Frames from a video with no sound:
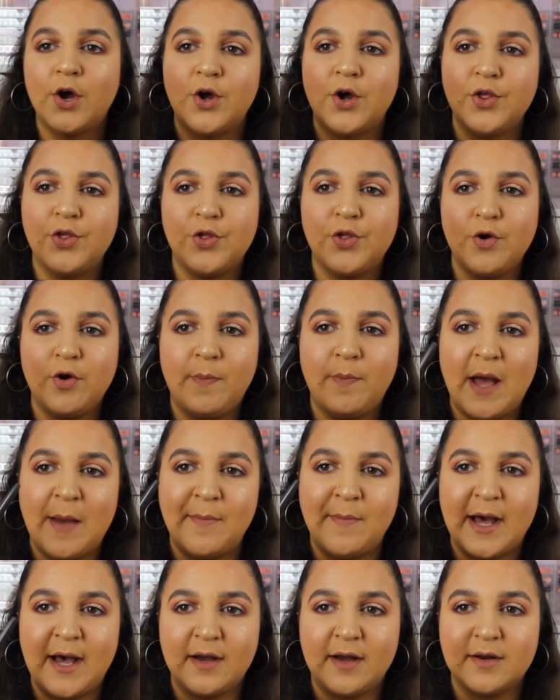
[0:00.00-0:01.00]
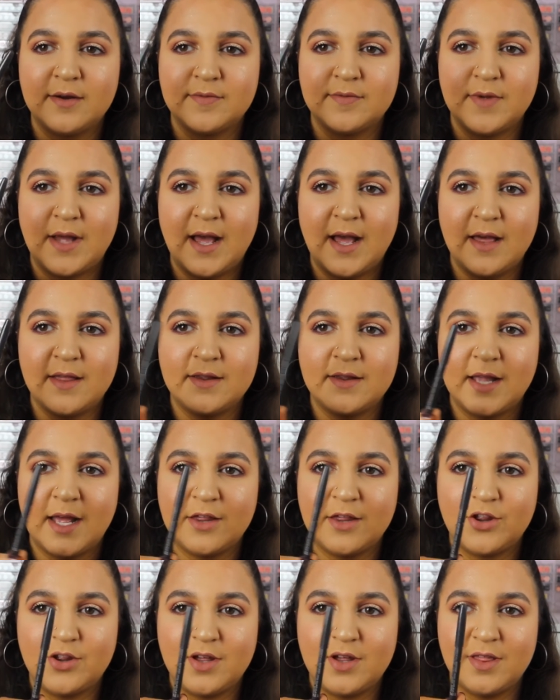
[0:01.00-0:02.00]
Saw by MAC, and
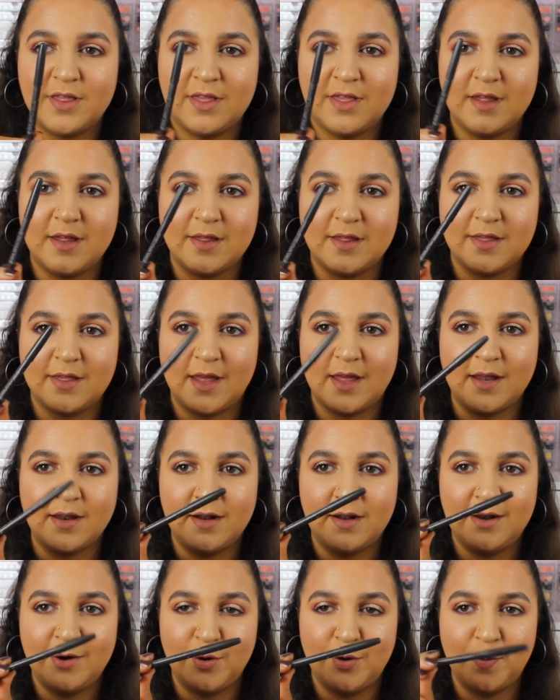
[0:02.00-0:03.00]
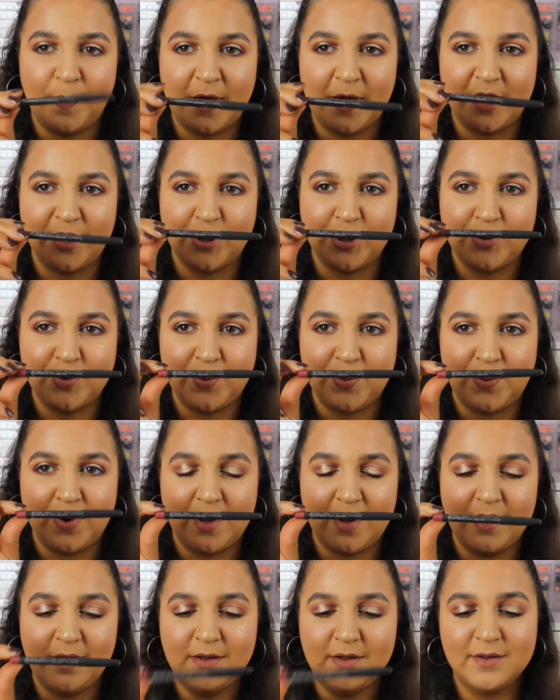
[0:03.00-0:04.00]
as you can see it's getting a little bit
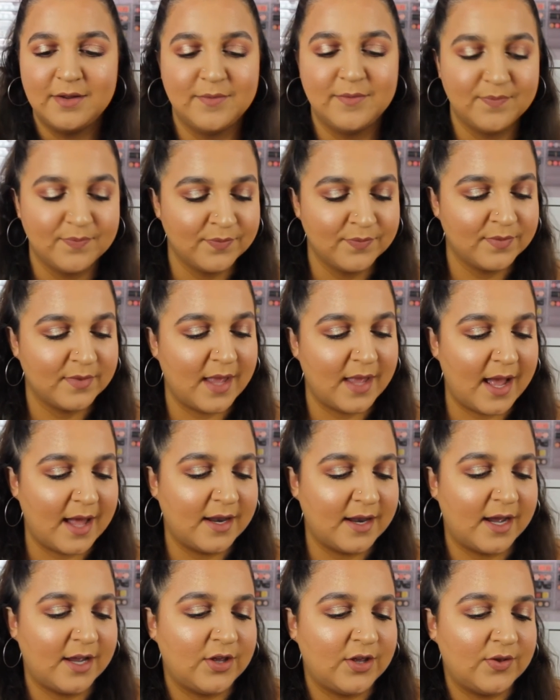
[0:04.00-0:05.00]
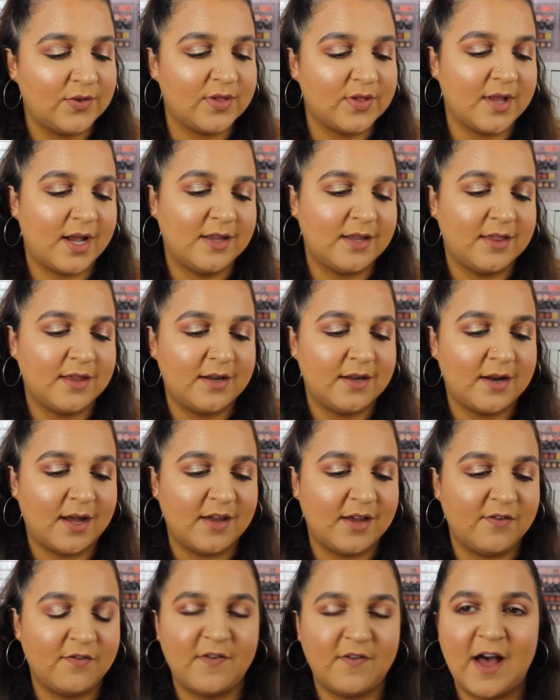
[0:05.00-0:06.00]
shorter, and I used
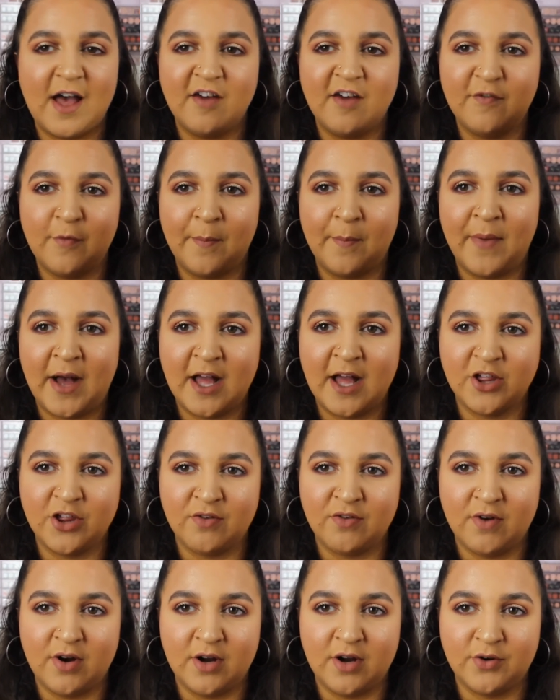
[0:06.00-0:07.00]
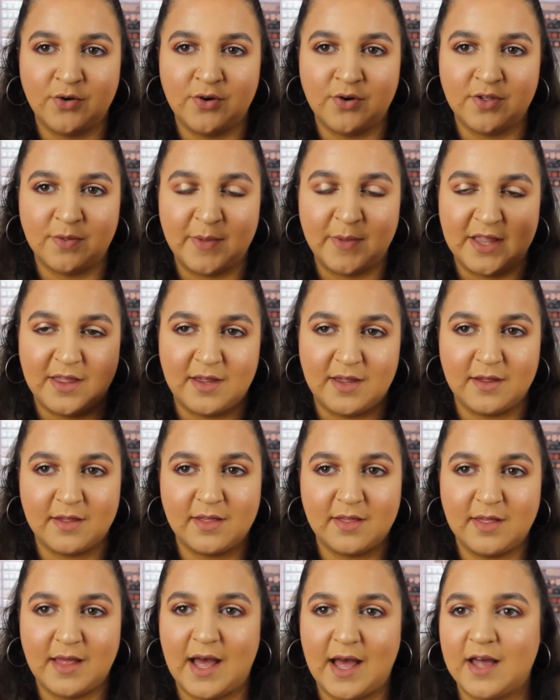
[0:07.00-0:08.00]
1995 by Gerard
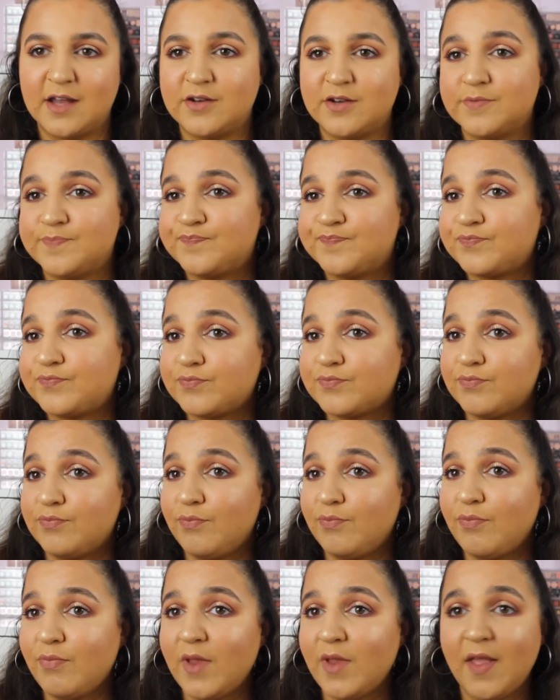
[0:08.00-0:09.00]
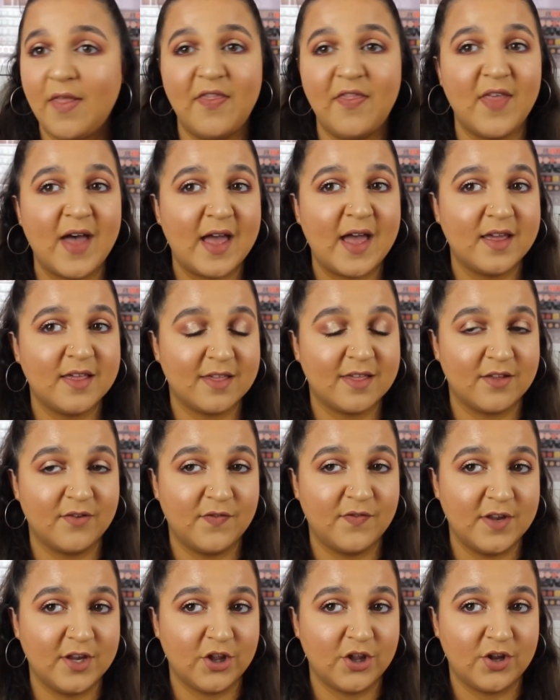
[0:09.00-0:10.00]
Cosmetics, and that is the
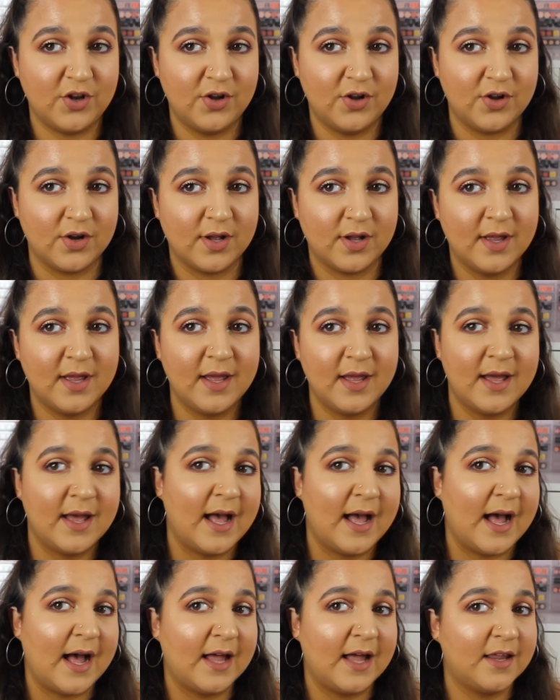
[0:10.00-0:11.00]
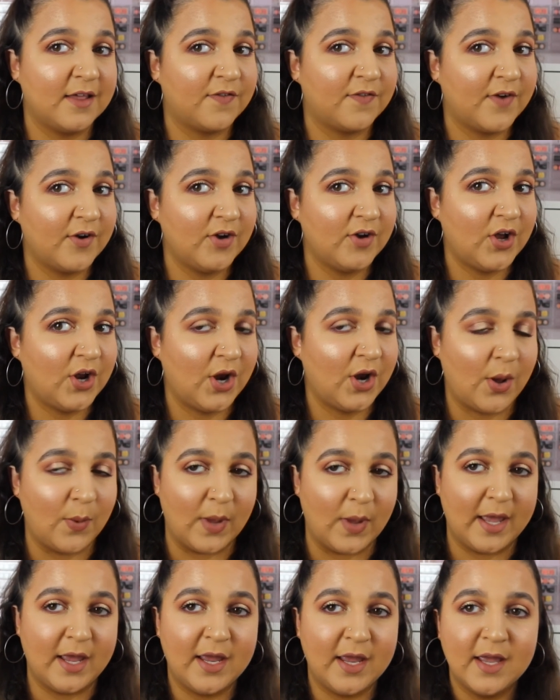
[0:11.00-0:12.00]
finished look. And it's very
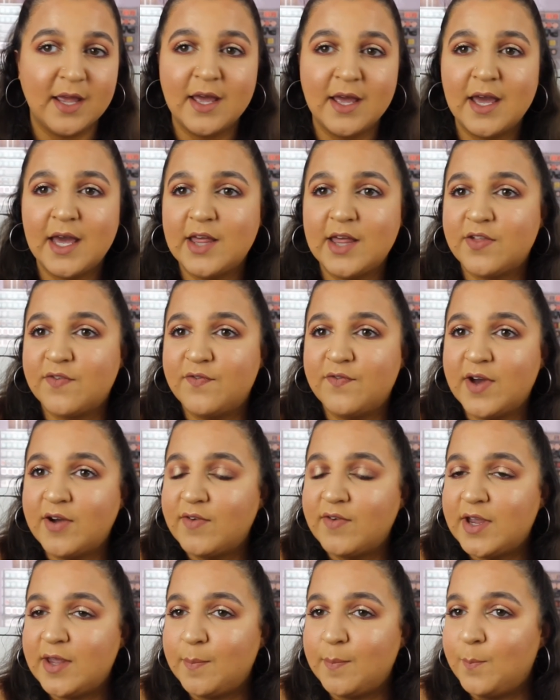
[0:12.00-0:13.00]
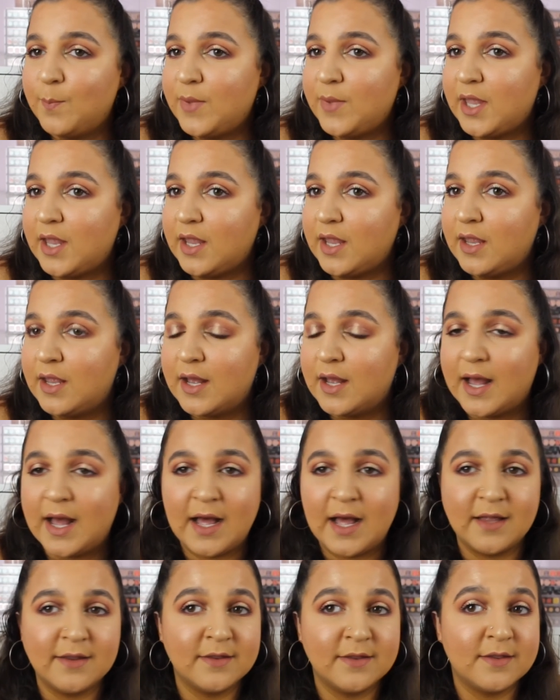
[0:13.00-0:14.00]
glowy, it's very me,
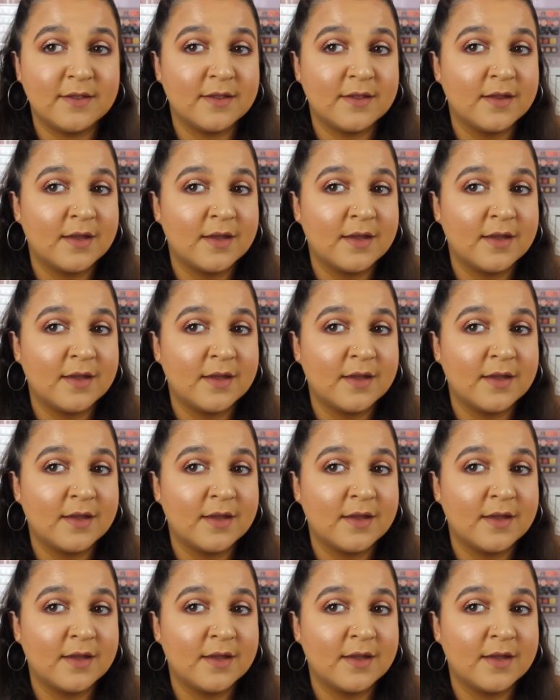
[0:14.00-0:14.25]
and